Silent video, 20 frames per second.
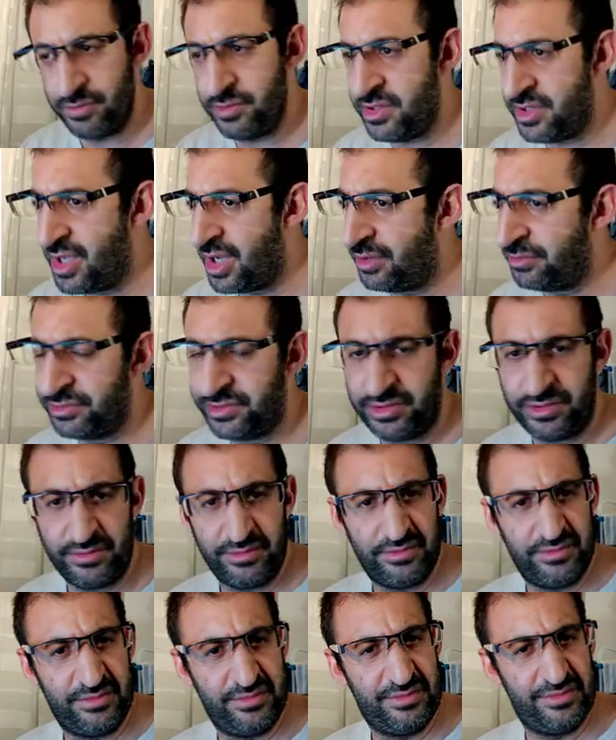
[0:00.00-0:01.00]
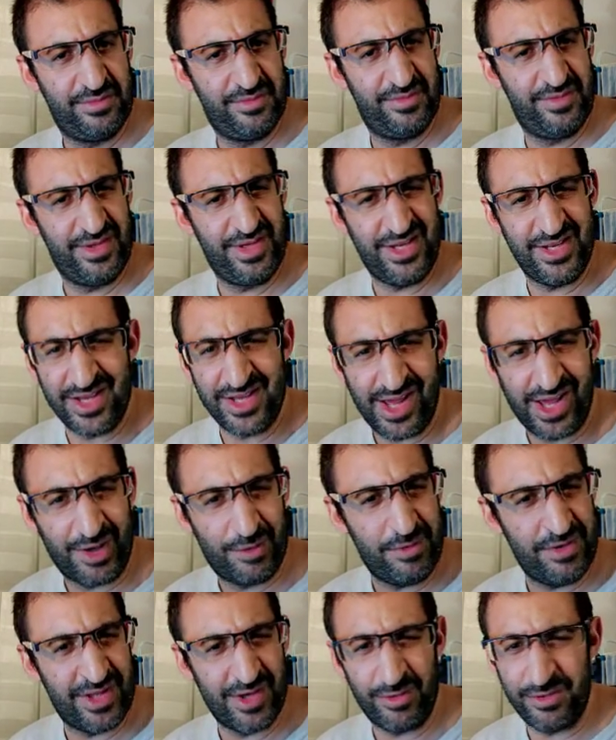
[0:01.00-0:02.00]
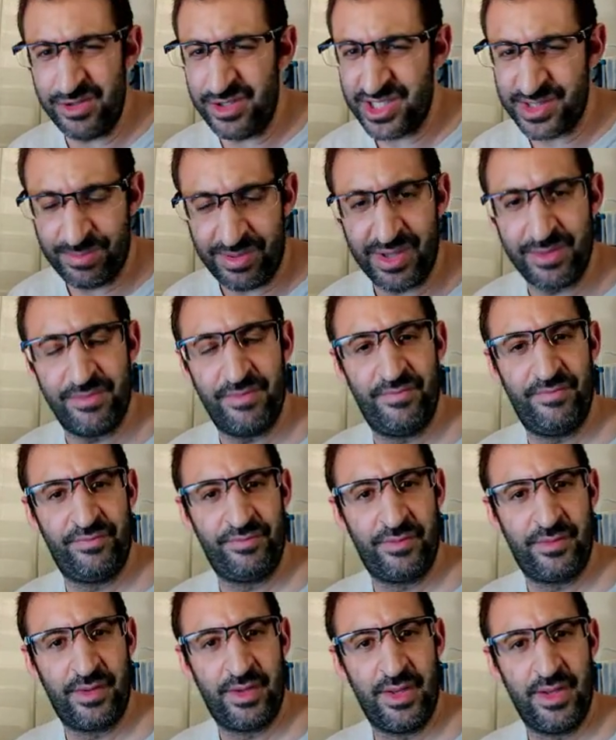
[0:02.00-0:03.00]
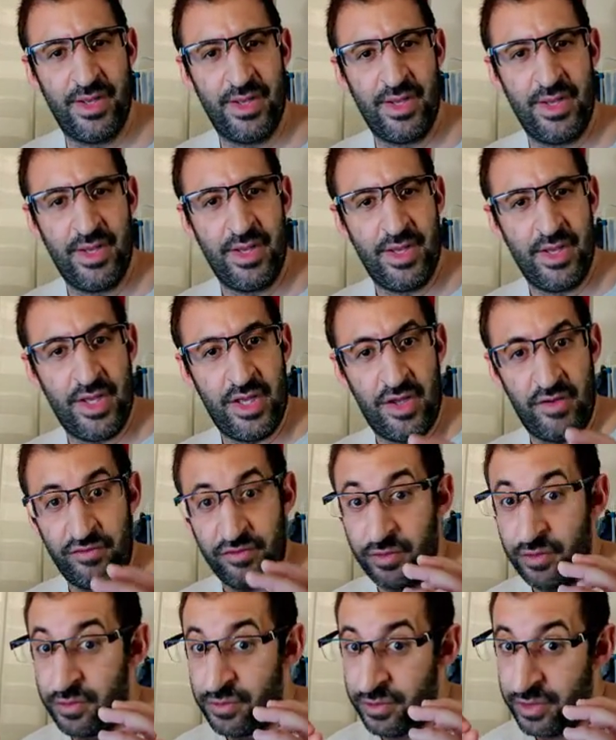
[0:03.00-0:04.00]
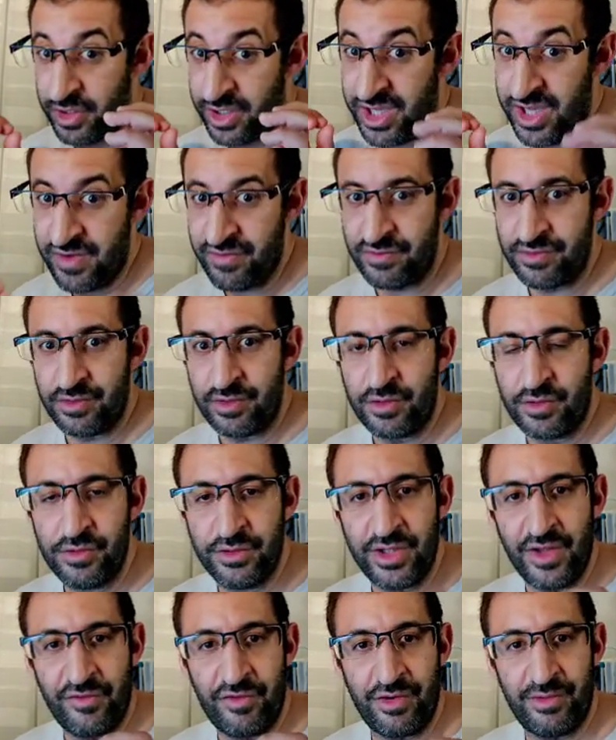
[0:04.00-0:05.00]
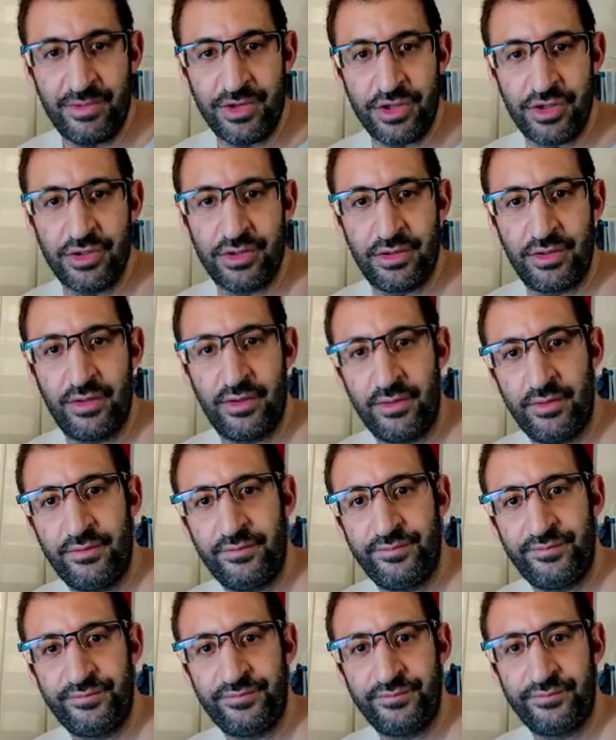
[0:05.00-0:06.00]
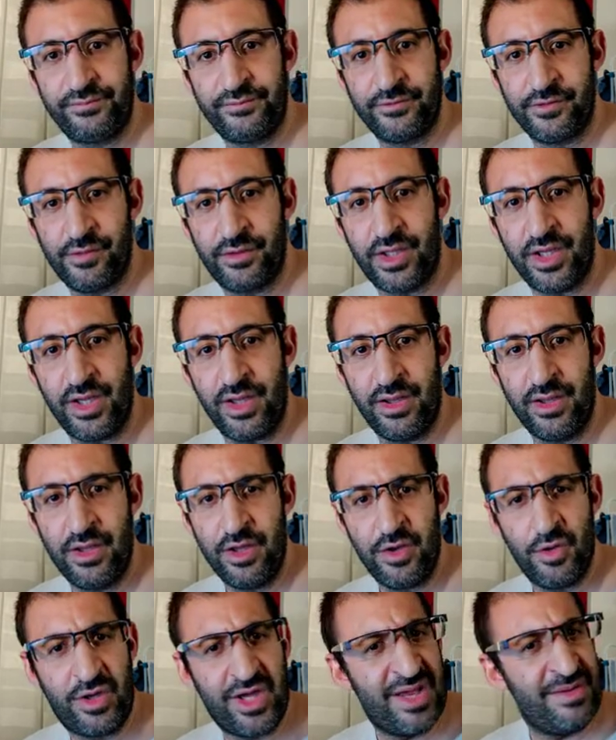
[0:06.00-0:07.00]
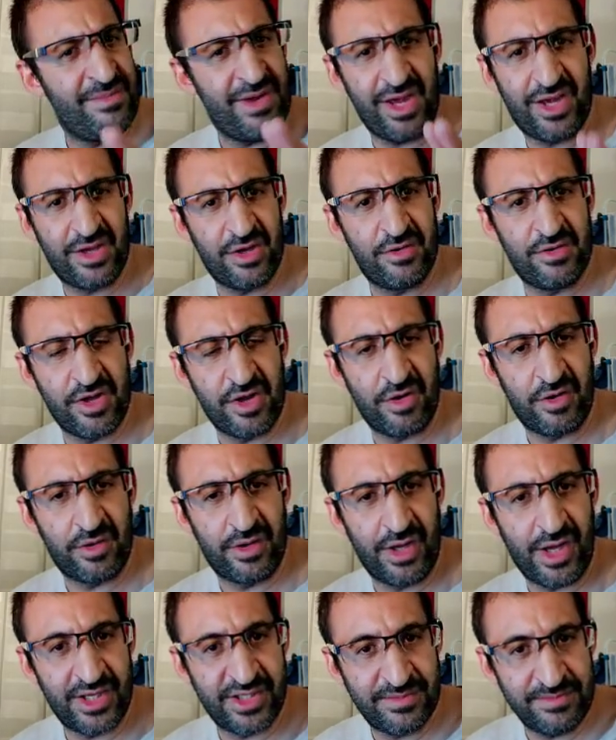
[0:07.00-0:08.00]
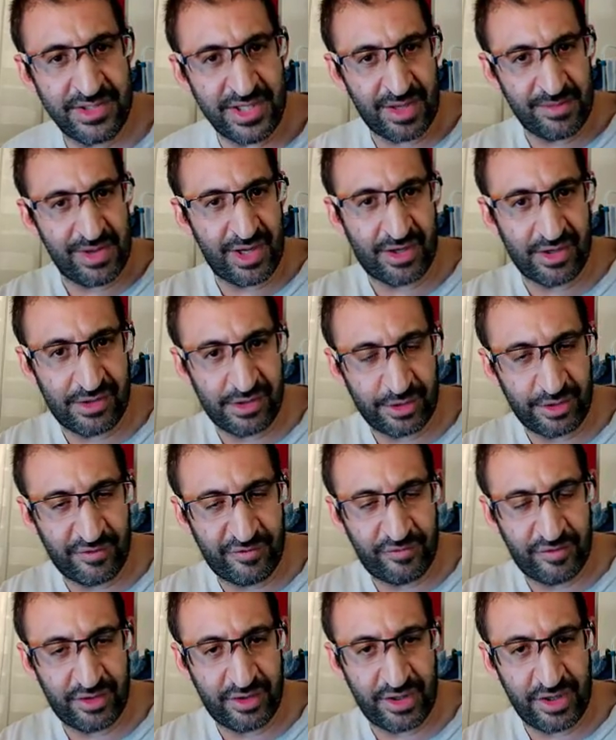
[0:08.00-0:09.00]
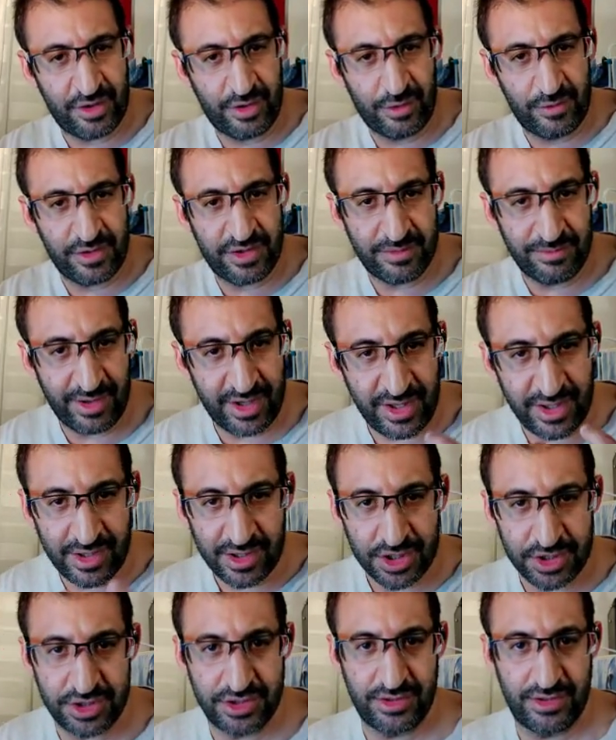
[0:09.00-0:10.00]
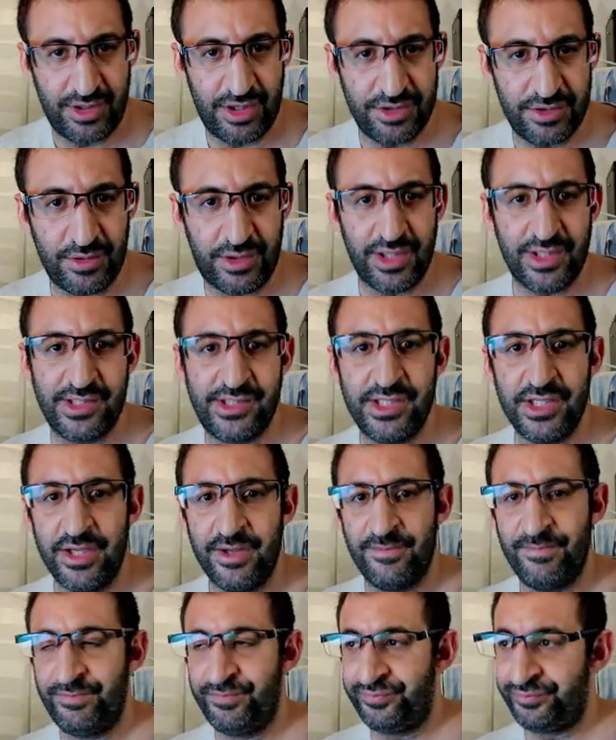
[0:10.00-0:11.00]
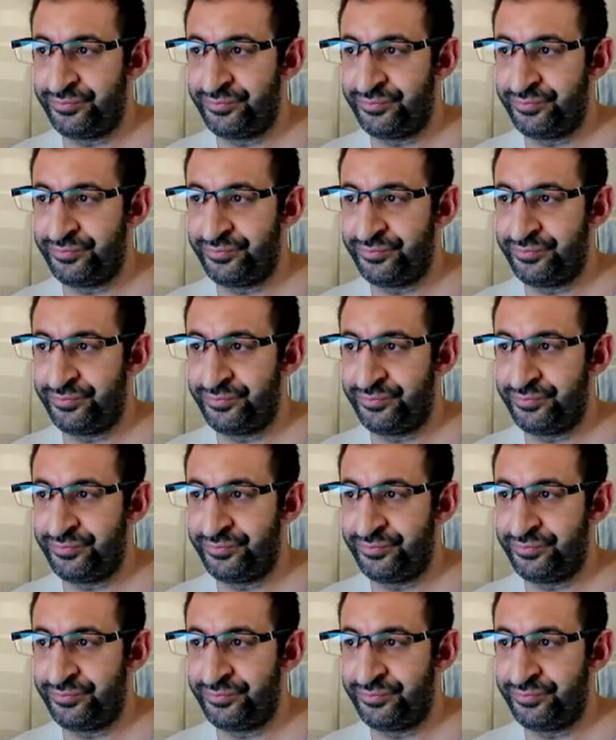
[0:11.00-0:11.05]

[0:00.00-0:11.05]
without any hack, without any spam, you give good information. Okay, you can make an error. As me, I make a lot of error with my English, as you can see.